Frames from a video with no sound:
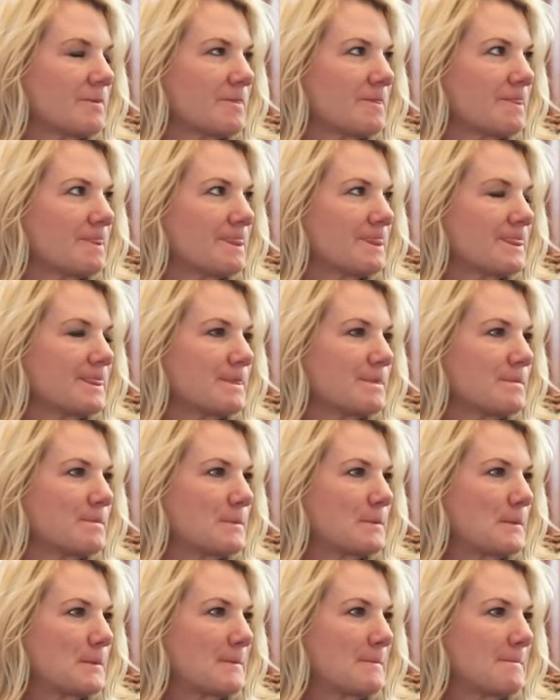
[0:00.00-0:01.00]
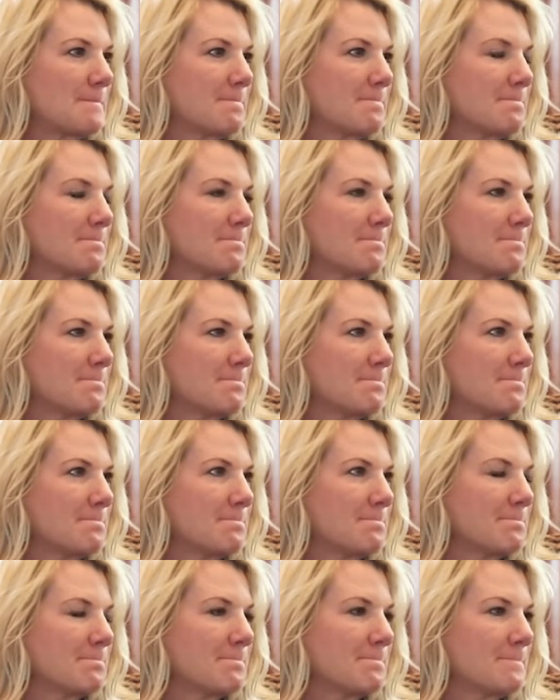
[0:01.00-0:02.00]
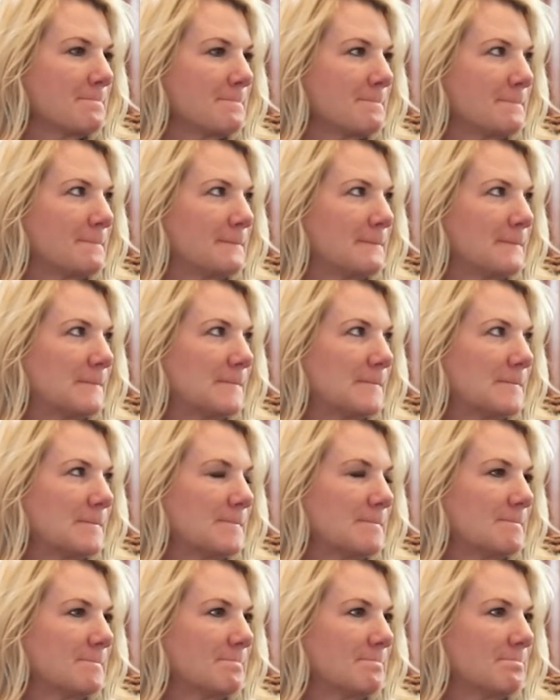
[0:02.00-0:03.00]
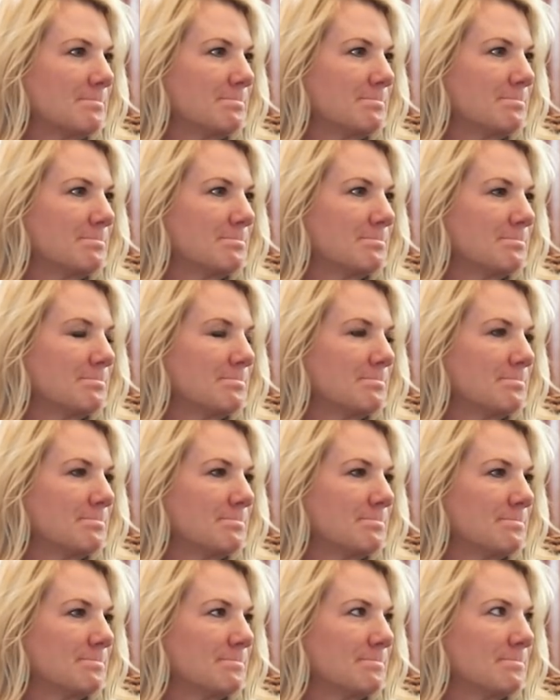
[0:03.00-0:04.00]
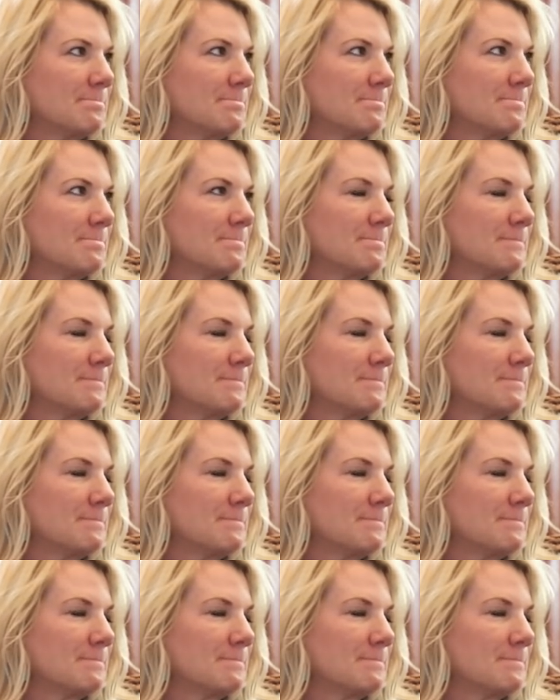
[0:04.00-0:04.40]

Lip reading: No words are spoken by the person on screen.